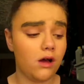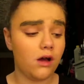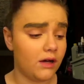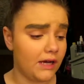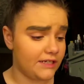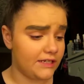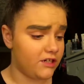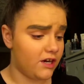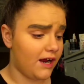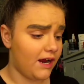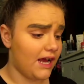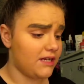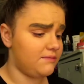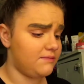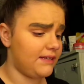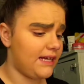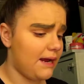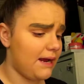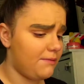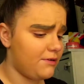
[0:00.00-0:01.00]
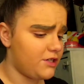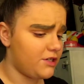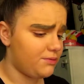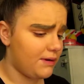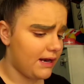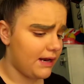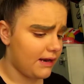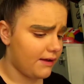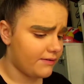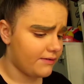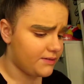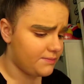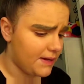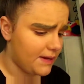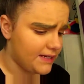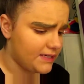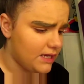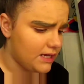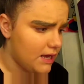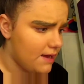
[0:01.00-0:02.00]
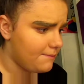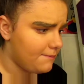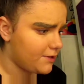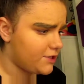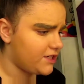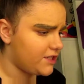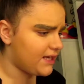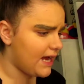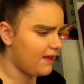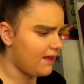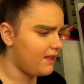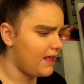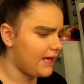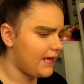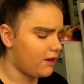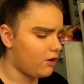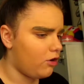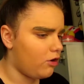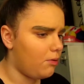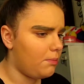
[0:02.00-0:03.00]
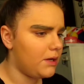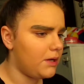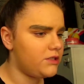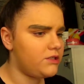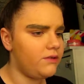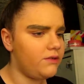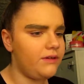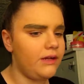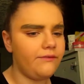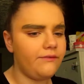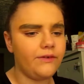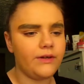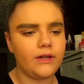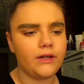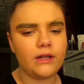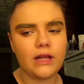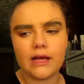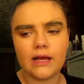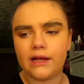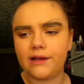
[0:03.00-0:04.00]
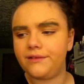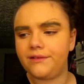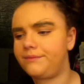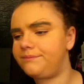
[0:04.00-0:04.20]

Okay, sorry guys, my camera just ran out of space. But she's got like a whole bunch of different like